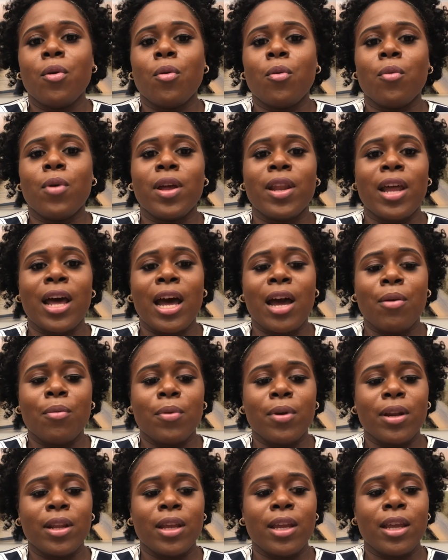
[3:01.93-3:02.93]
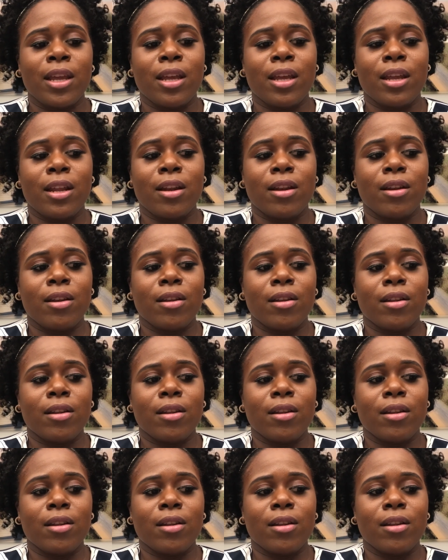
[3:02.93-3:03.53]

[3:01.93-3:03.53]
when I would hit